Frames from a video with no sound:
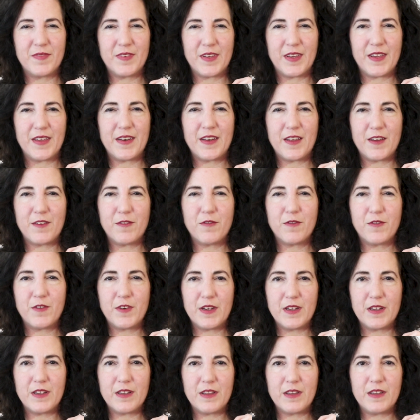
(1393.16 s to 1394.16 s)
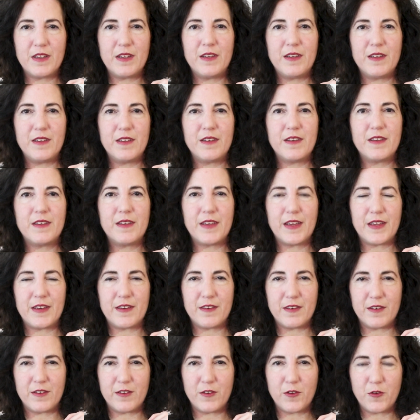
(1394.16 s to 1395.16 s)
And I really get
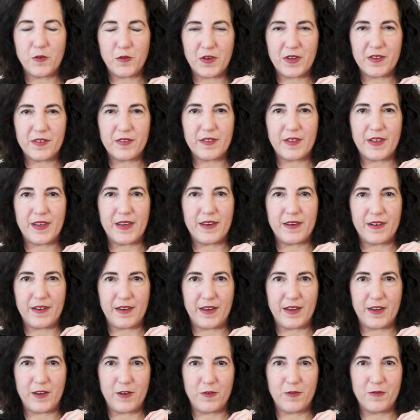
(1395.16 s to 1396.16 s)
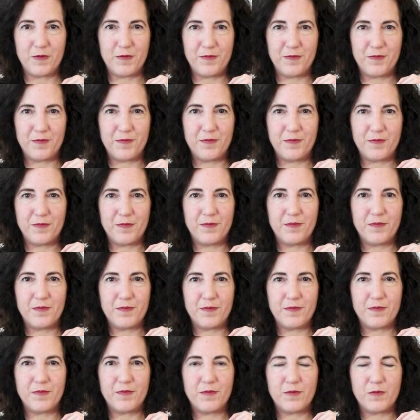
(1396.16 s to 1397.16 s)
to notice that now,
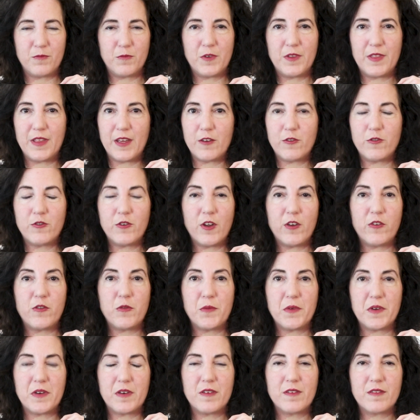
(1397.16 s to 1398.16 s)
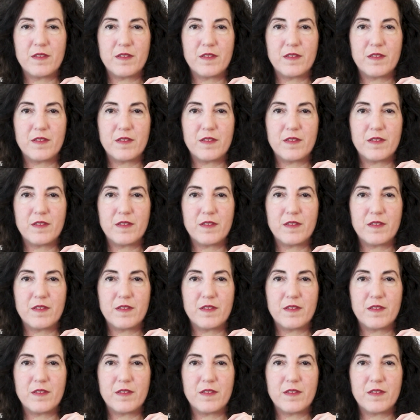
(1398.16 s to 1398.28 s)
without judgment.